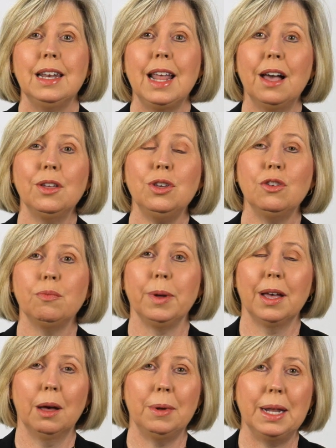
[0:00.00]
Now that you've
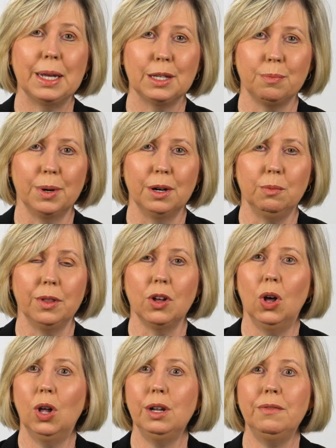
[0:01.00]
become an expert with
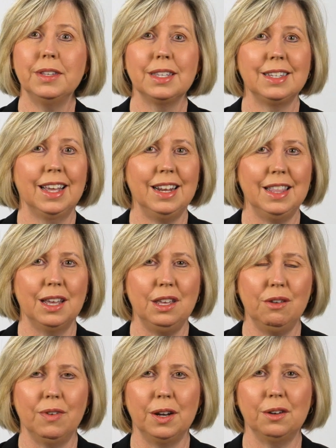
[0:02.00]
all of the study that
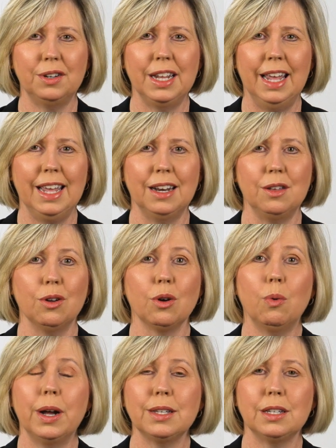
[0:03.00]
you've undertaken in your
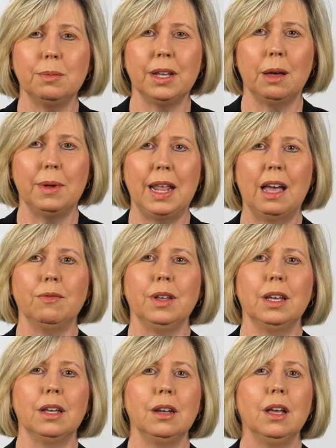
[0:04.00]
quest to become an
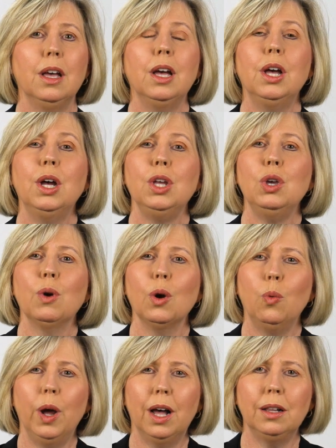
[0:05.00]
advocate, you are
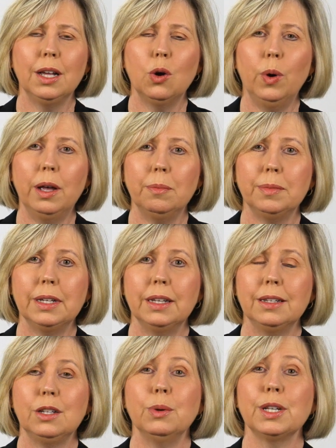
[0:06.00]
well equipped
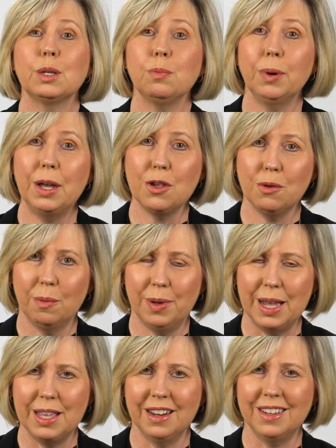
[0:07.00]
to express your
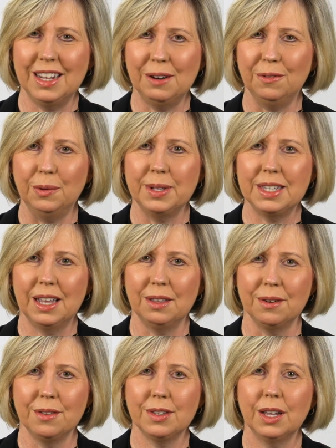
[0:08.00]
opinion to influence
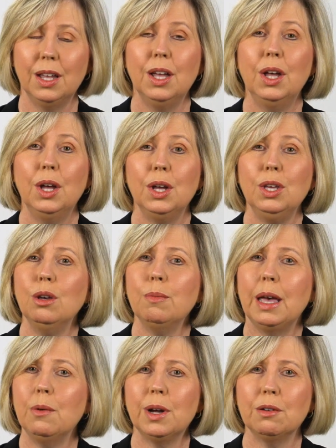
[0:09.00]
others. You
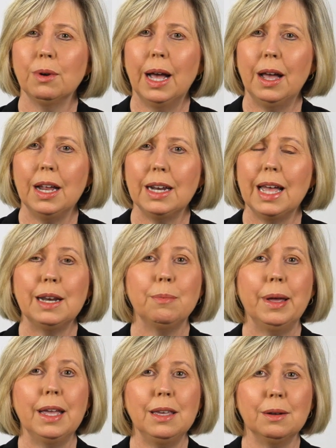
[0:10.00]
may want to write an
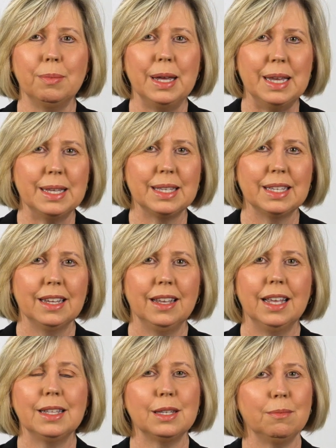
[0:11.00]
opinion piece
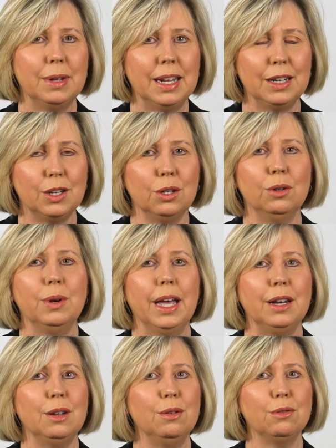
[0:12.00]
and submit it to
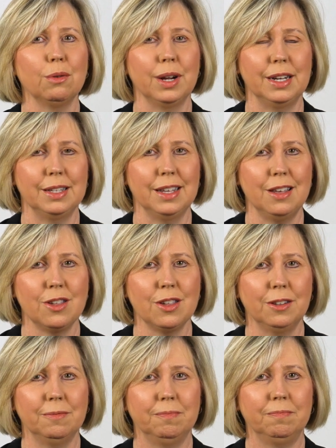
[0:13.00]
a news
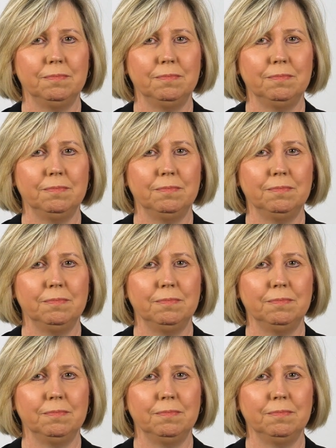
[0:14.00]
organization.